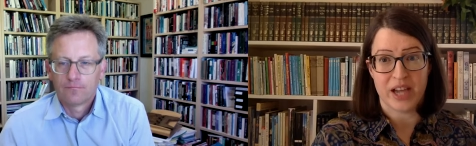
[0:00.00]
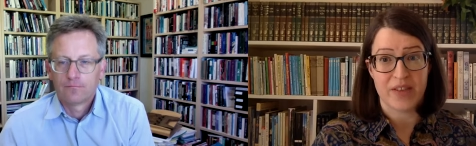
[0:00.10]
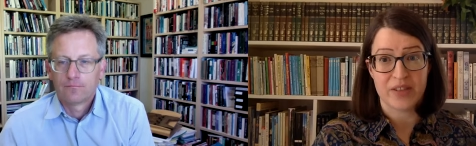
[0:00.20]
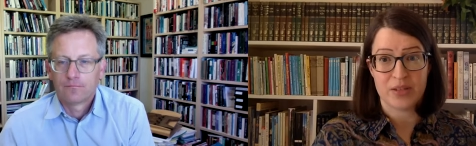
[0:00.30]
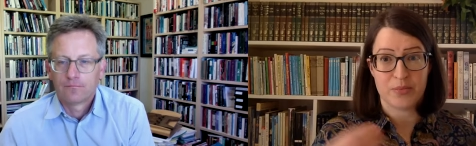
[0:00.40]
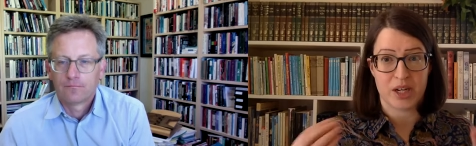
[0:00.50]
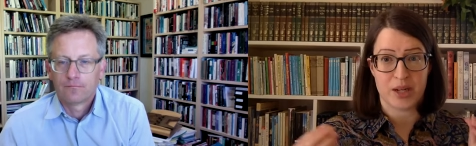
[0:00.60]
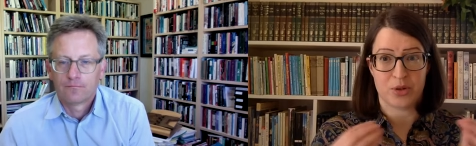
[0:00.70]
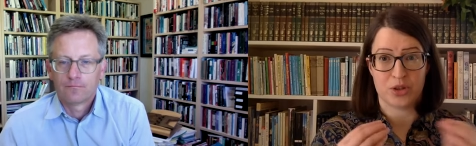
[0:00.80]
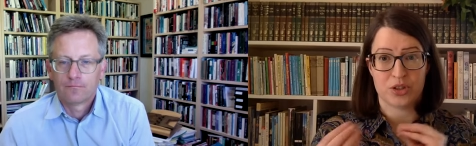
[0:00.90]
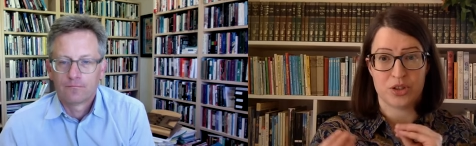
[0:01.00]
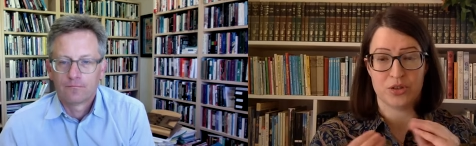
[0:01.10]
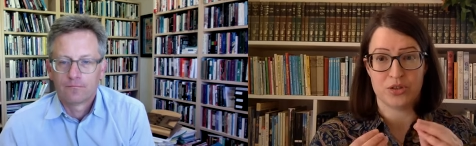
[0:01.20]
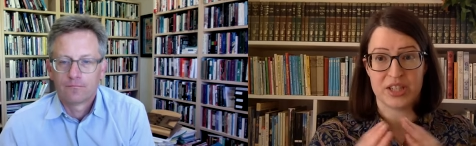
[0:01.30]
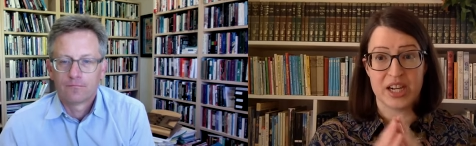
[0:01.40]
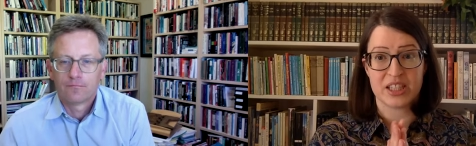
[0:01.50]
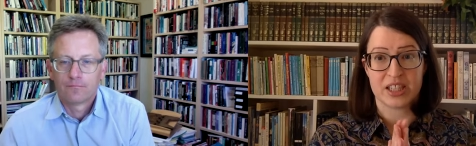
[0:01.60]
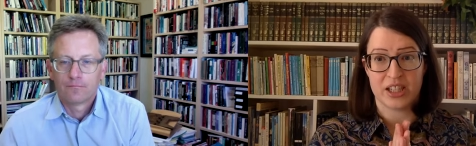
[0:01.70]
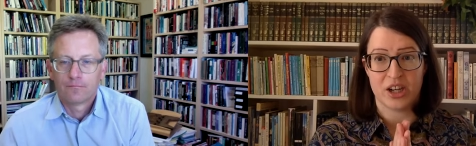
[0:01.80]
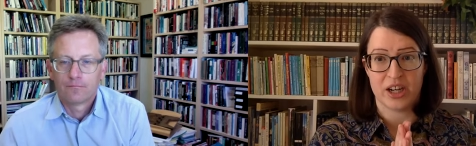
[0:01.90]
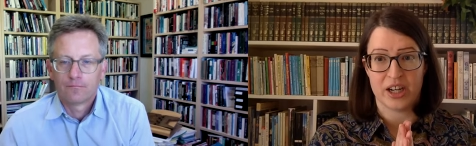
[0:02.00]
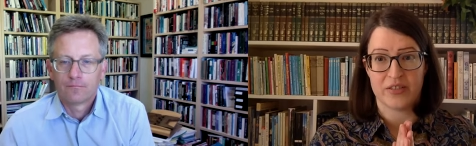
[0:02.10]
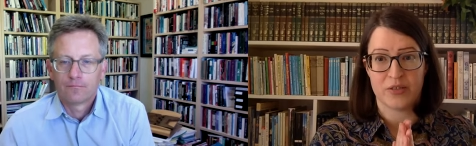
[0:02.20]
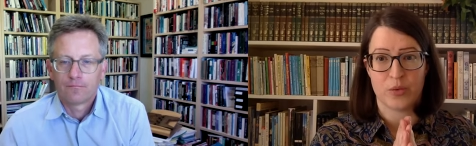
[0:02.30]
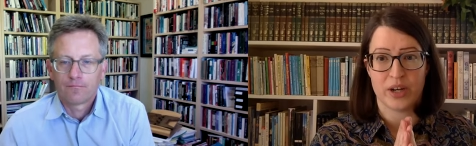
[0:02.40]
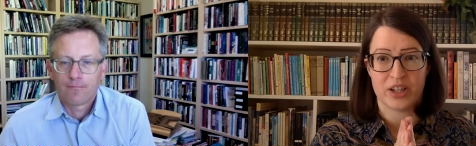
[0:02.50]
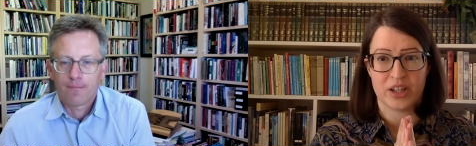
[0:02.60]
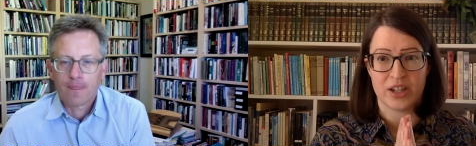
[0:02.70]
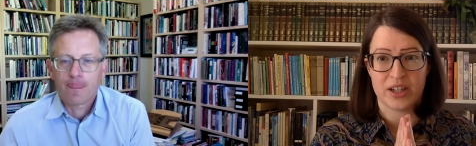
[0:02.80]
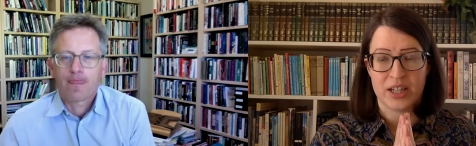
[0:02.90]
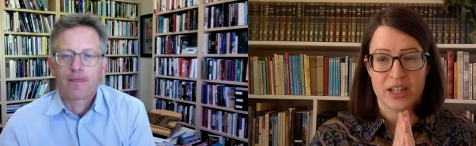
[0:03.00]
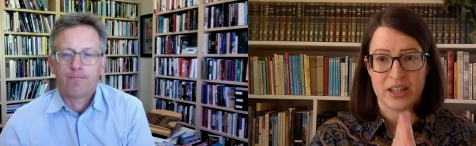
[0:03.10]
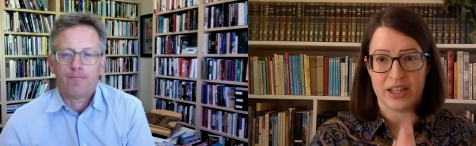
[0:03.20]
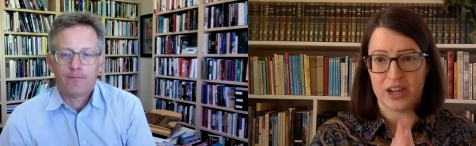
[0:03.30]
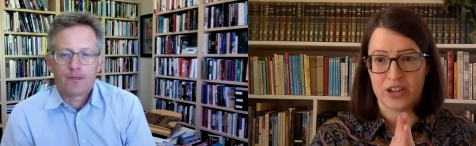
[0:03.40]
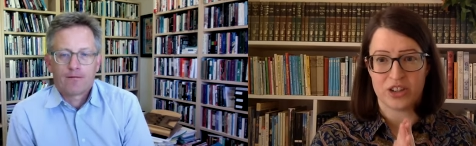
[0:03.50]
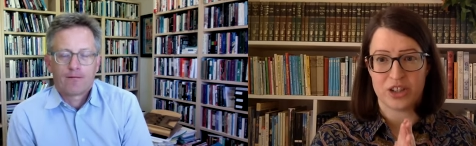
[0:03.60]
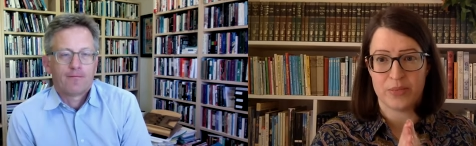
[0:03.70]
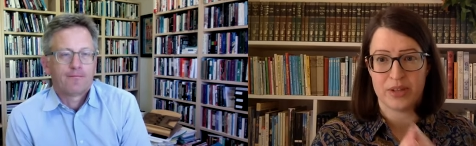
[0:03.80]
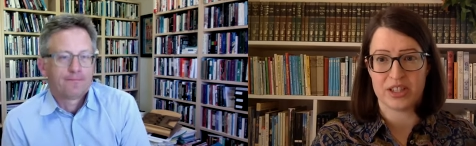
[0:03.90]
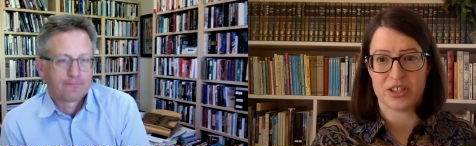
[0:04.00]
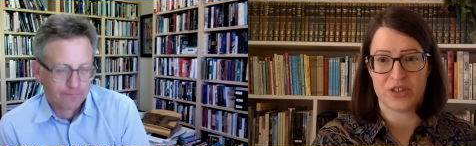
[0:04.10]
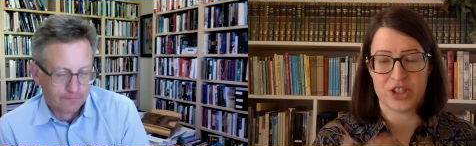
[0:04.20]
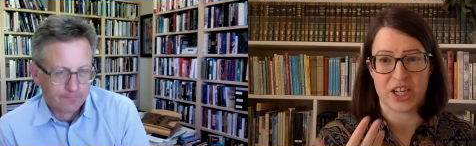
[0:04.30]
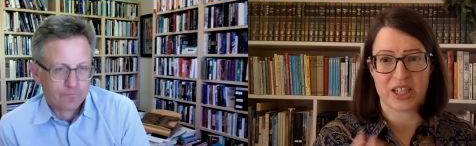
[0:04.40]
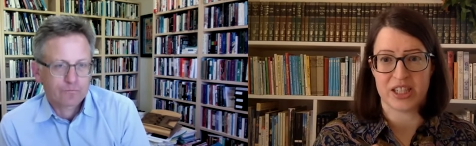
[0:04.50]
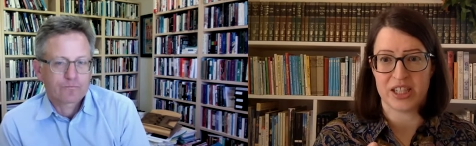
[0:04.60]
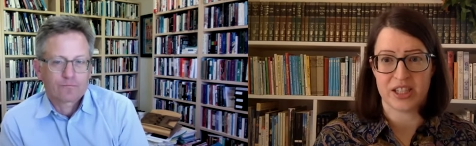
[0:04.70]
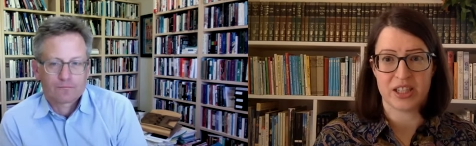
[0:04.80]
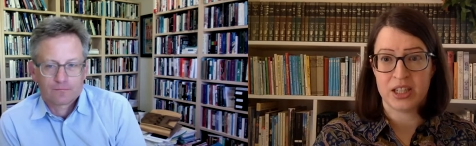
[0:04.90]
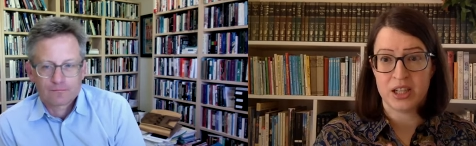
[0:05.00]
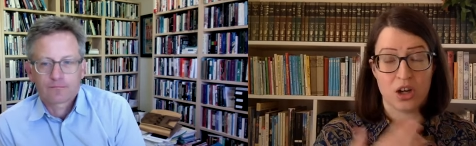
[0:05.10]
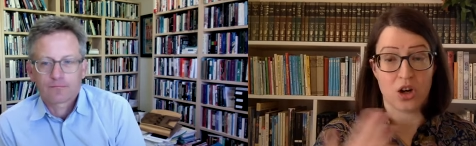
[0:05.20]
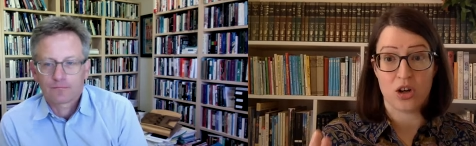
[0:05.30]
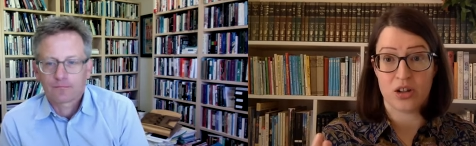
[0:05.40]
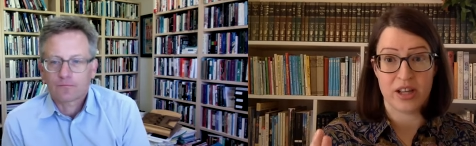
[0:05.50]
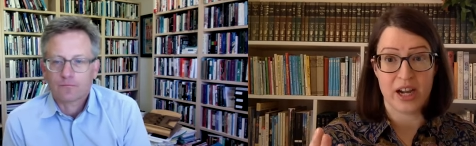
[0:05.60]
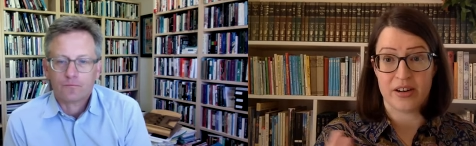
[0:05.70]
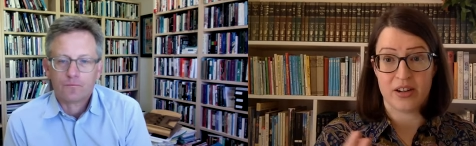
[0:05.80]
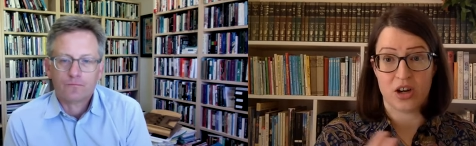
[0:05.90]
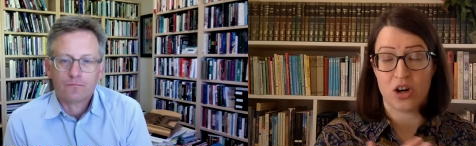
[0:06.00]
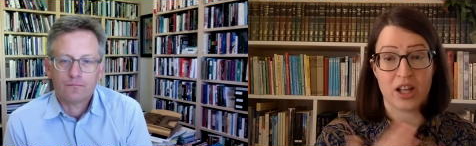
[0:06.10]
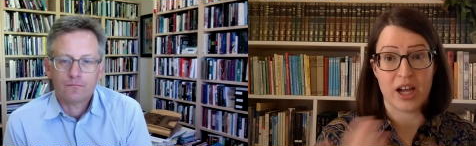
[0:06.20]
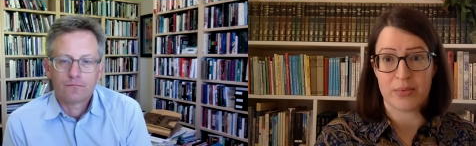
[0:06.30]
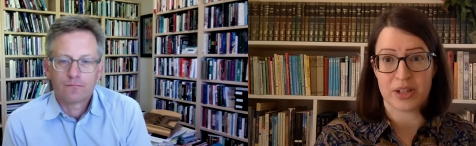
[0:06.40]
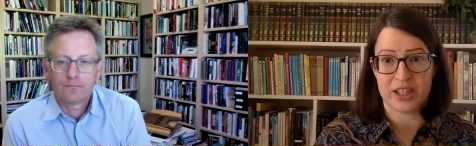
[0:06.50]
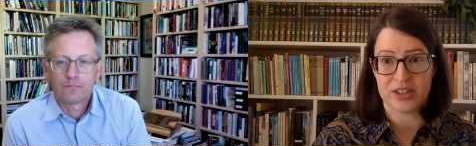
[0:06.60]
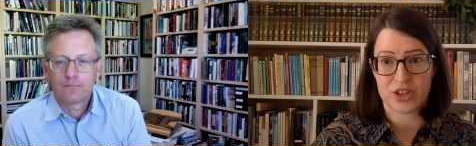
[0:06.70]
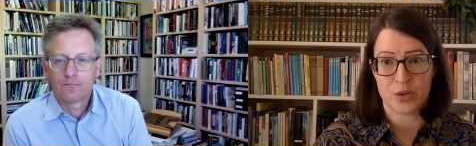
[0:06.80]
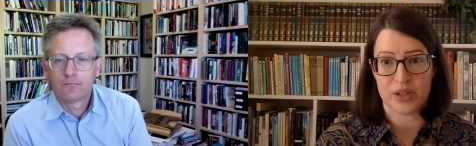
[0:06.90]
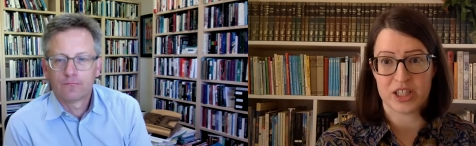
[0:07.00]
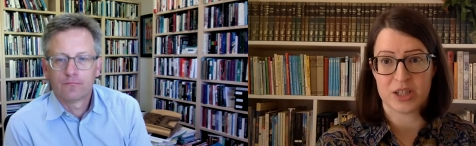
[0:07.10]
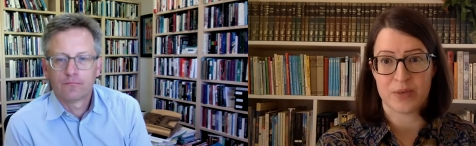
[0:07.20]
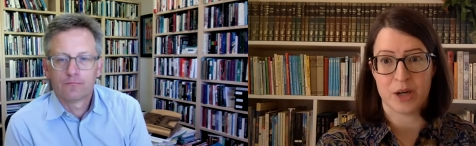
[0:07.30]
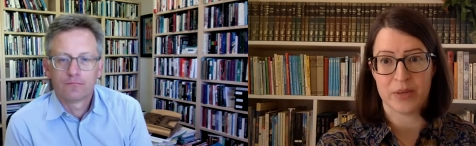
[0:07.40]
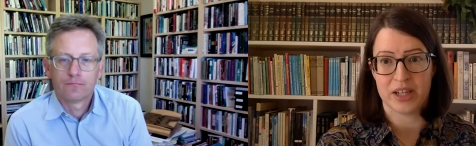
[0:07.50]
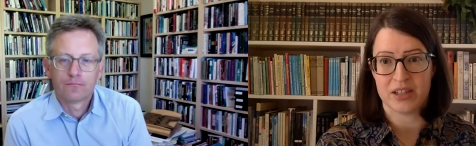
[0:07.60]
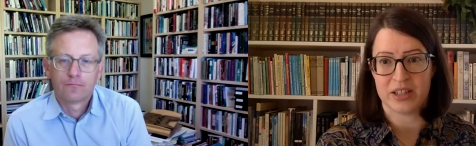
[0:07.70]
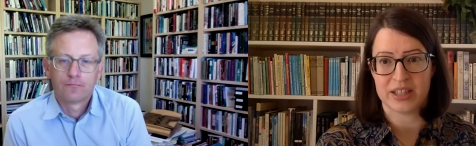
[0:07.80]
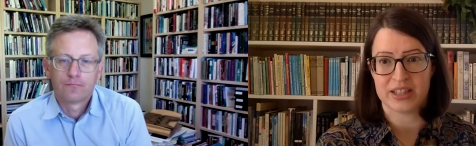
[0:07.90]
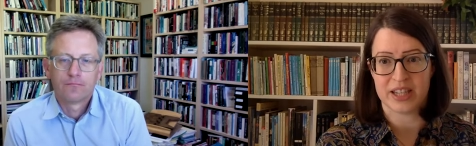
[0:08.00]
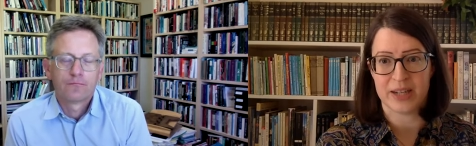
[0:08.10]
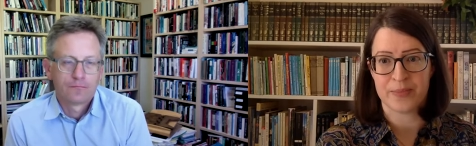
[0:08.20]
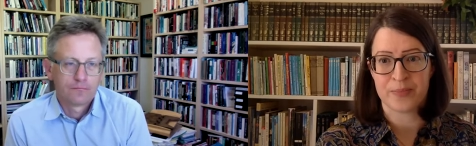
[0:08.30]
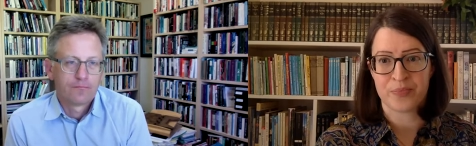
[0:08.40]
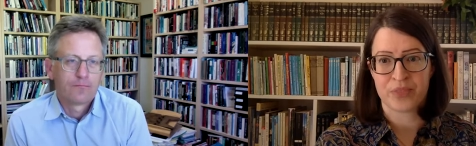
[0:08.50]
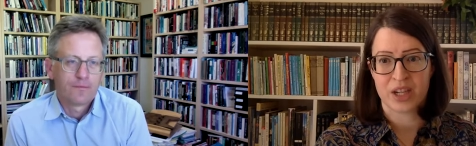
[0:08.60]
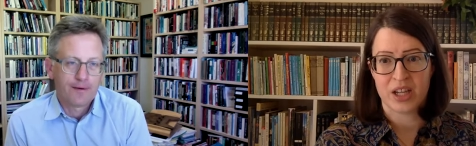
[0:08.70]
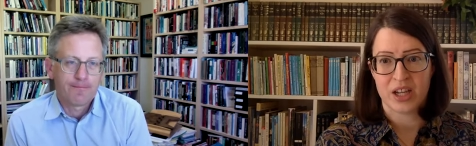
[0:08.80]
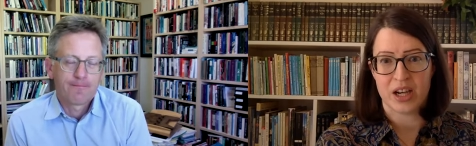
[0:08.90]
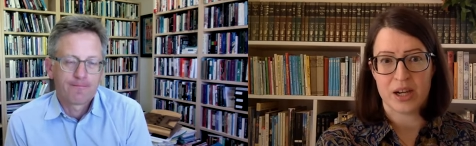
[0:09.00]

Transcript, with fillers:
Speaker 1: haven't been able to technically audit for whether the algorithm is rejecting all applicants who went to Spelman, let's say. Yep.